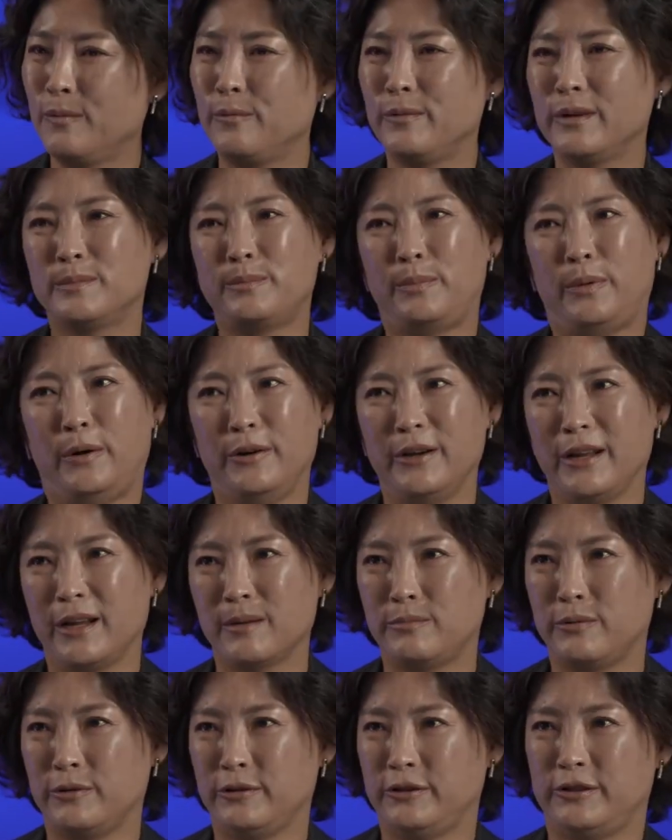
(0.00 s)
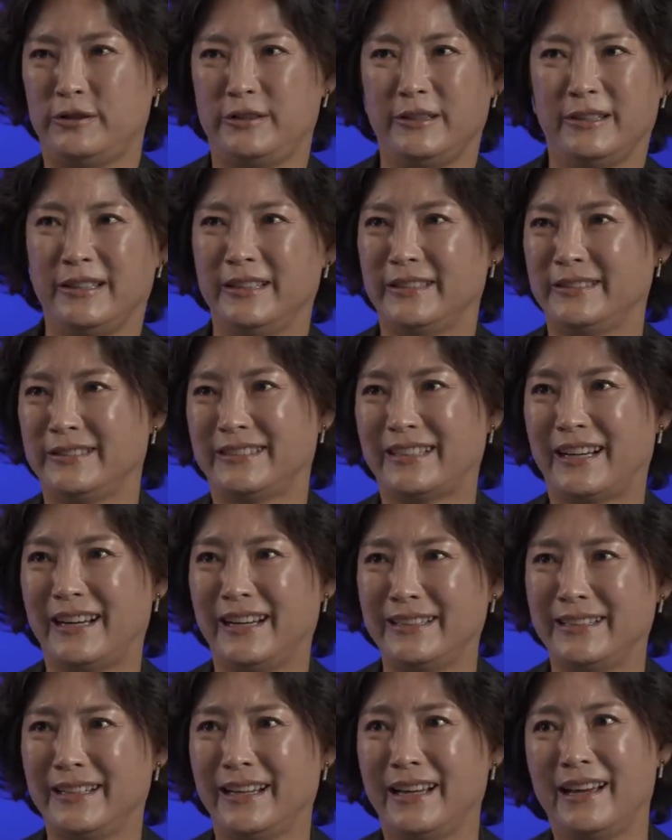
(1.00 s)
With burning bush in his
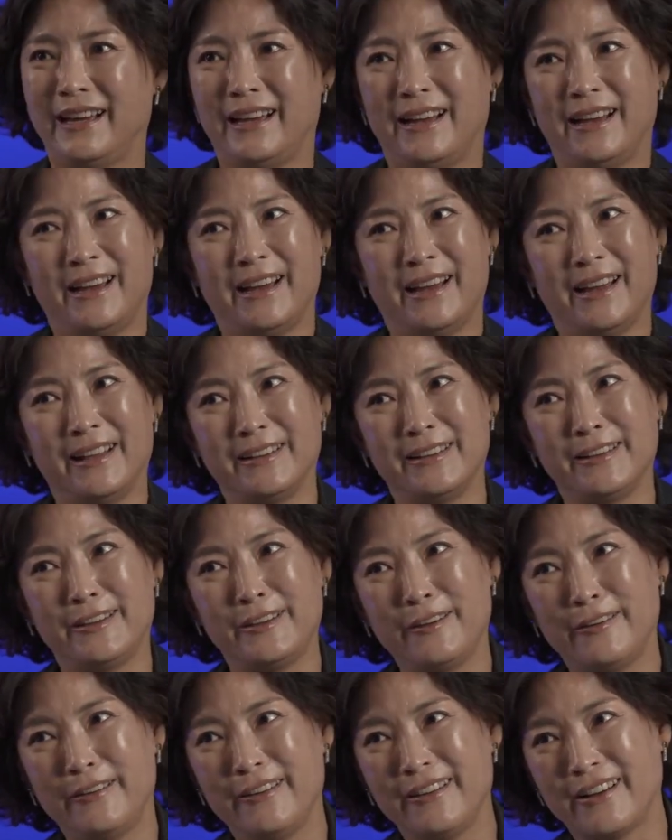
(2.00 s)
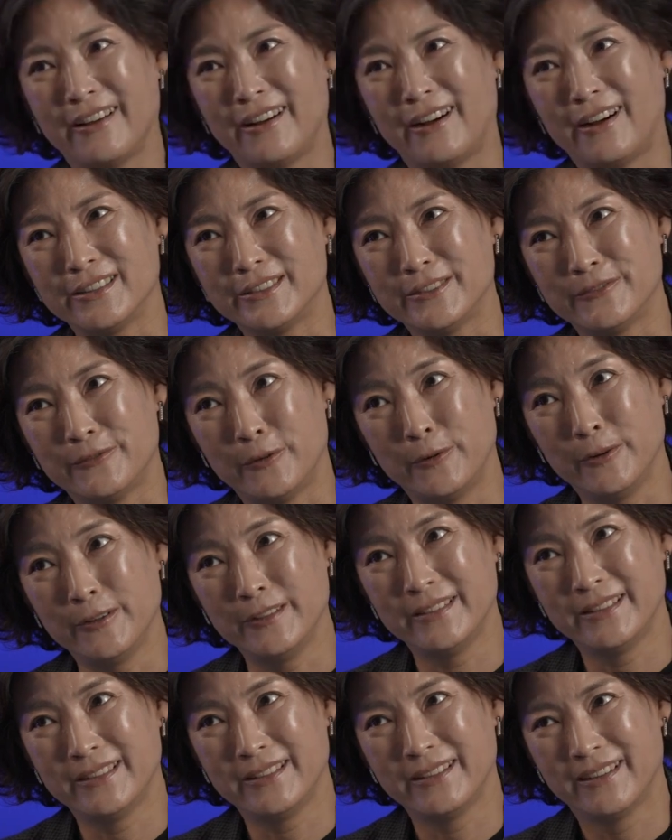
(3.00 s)
sight mm-hmm. and hearing God's
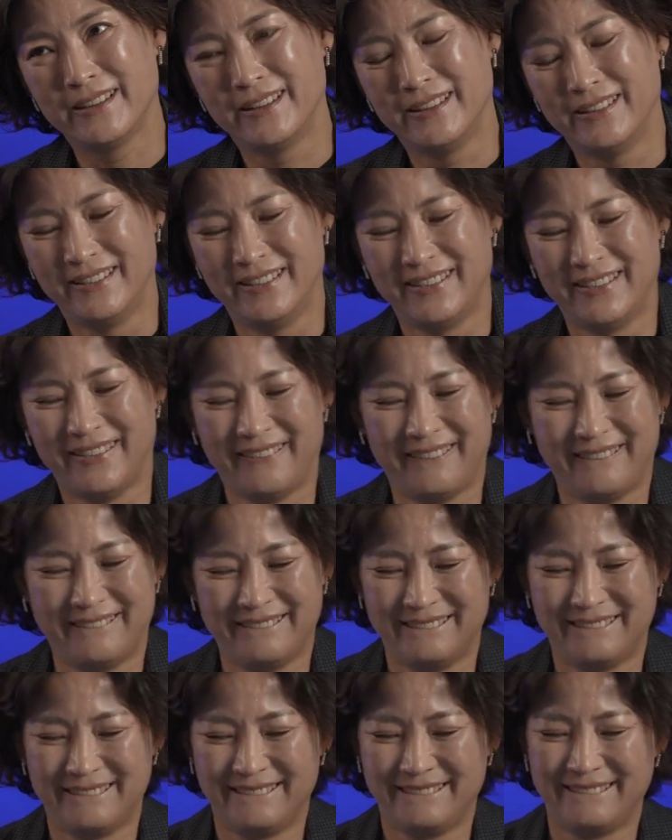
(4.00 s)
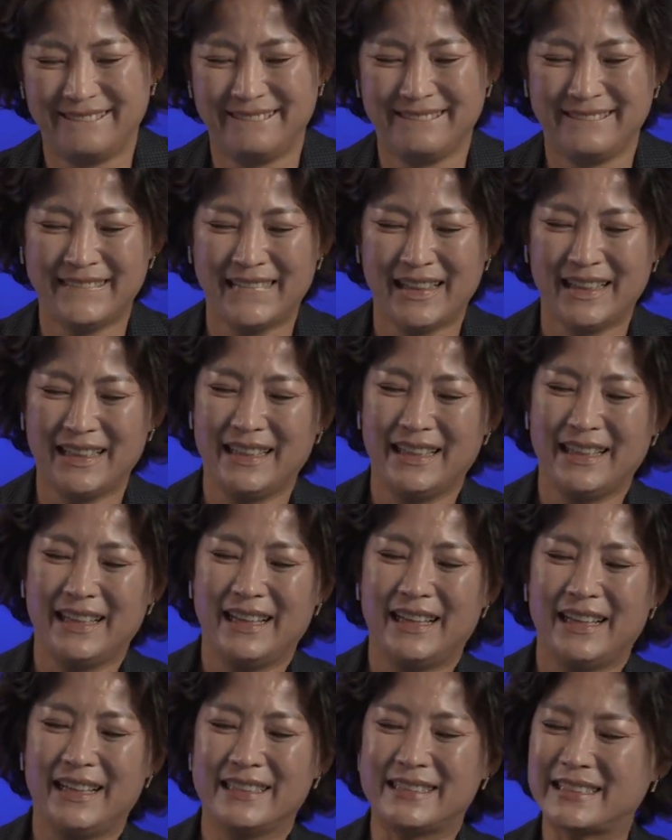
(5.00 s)
voice. Mm-hmm.
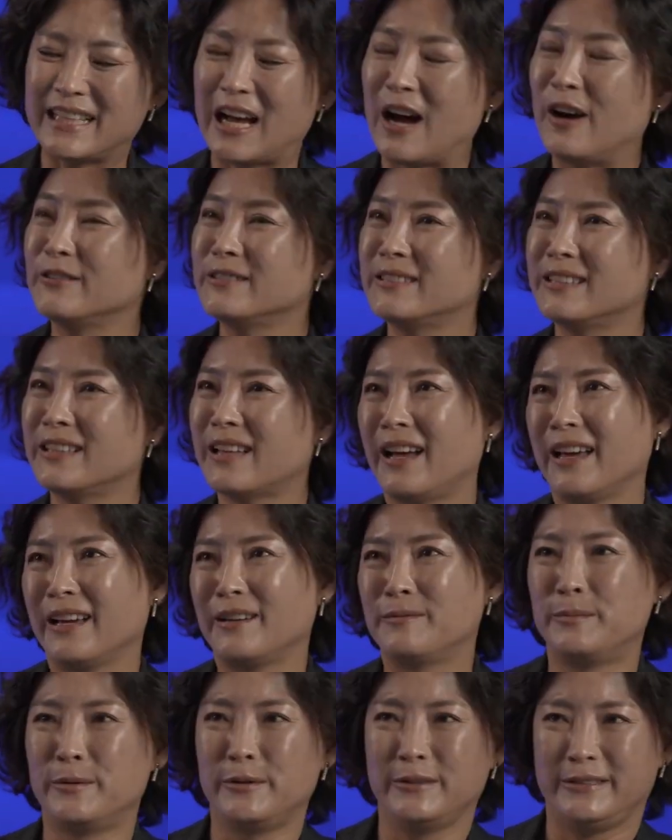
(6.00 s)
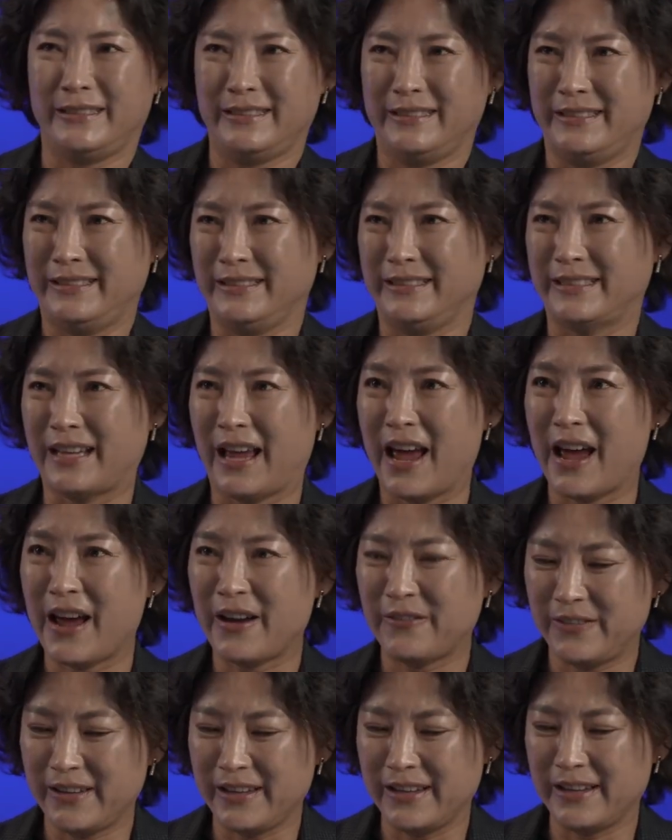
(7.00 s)
It sounds like Moses is
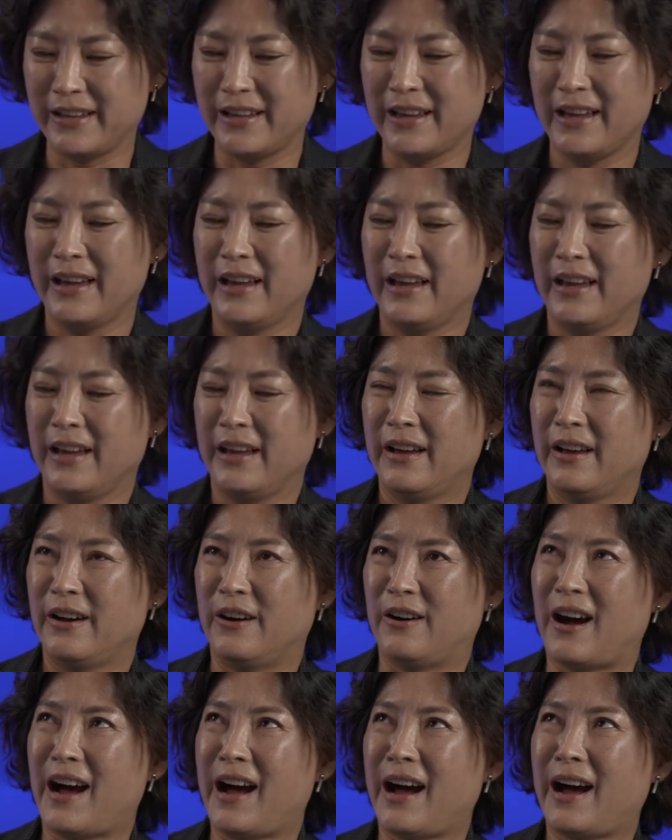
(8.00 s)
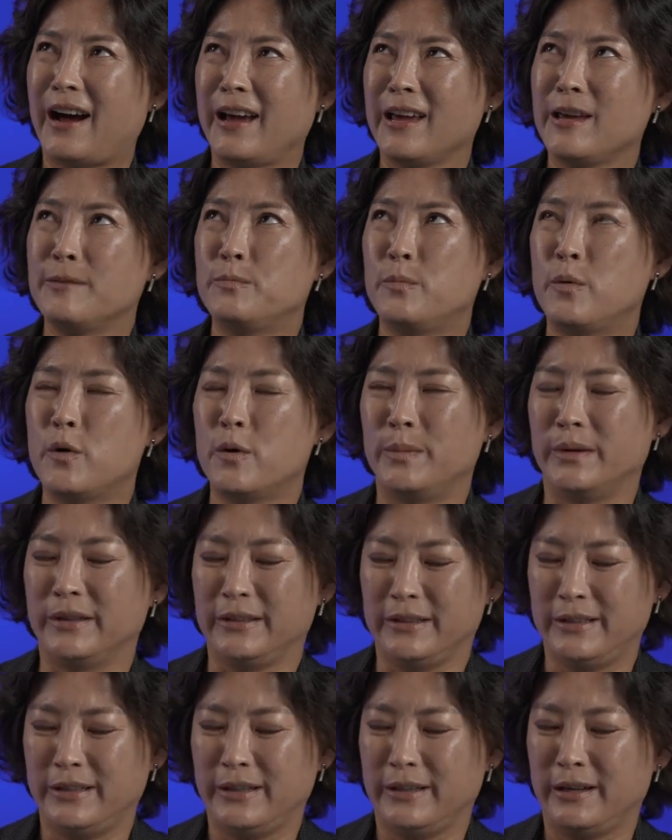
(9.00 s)
having a high
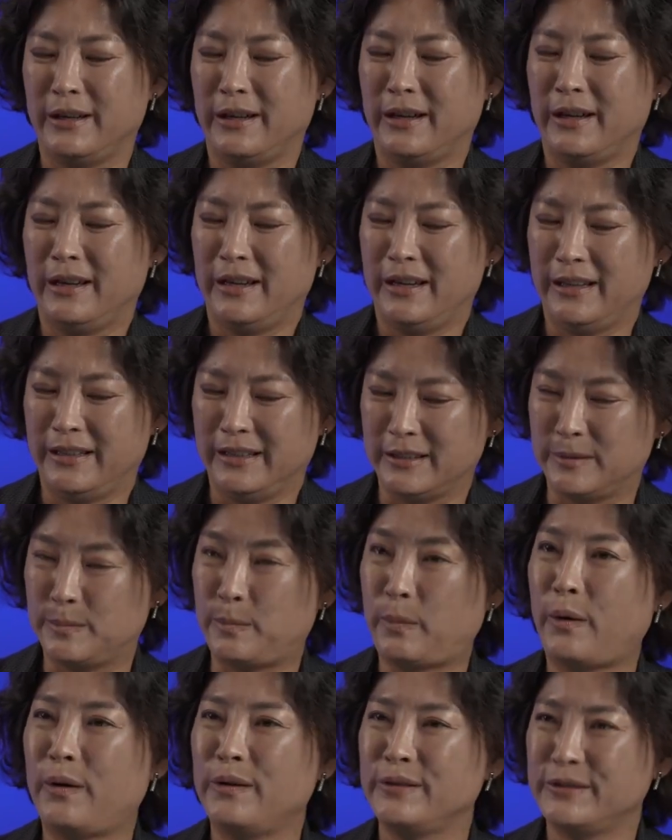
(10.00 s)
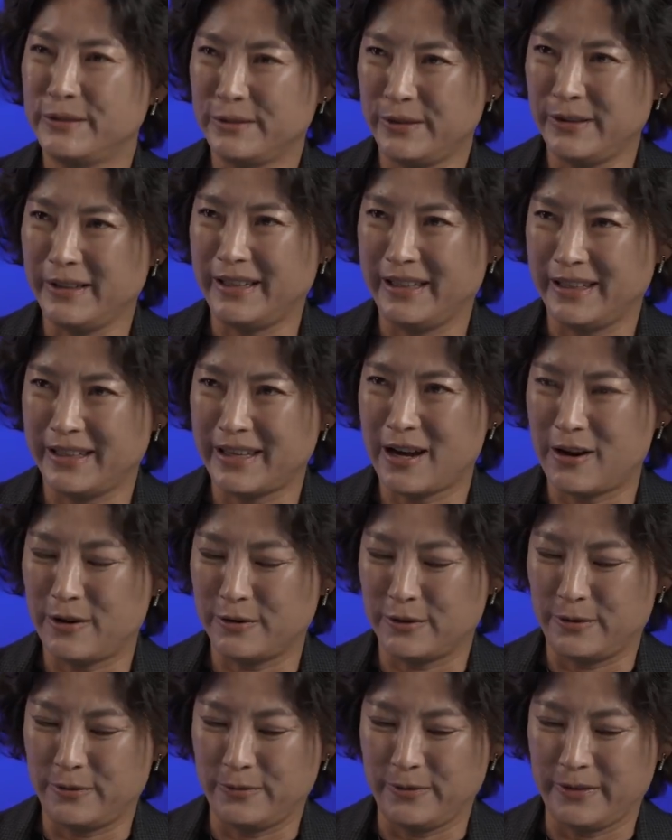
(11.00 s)
moment in his personal
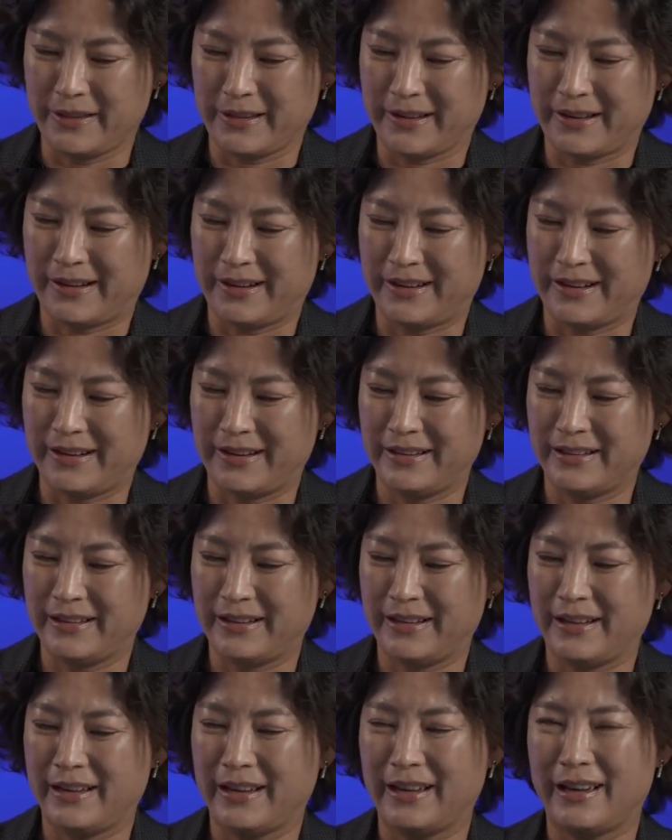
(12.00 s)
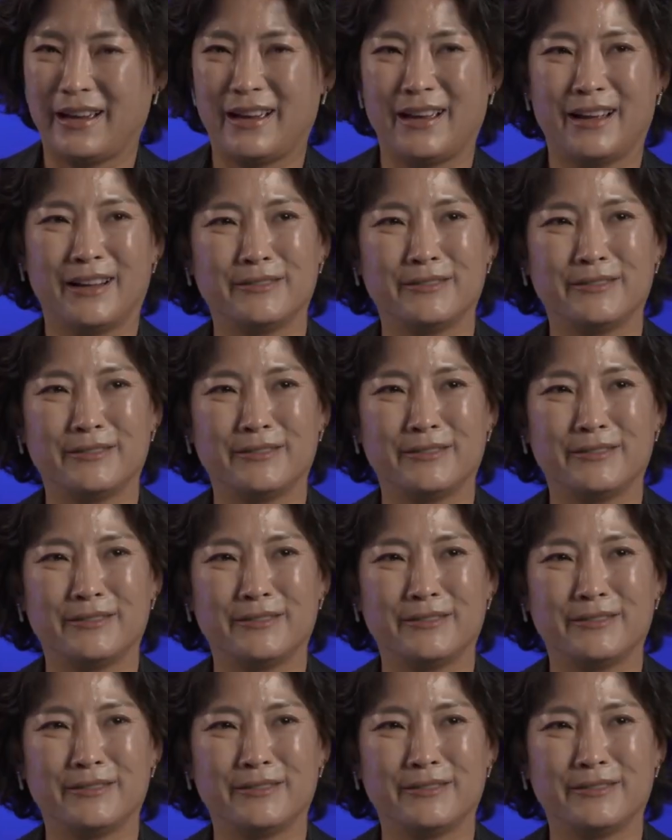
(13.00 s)
encounter with God. Mm-hmm.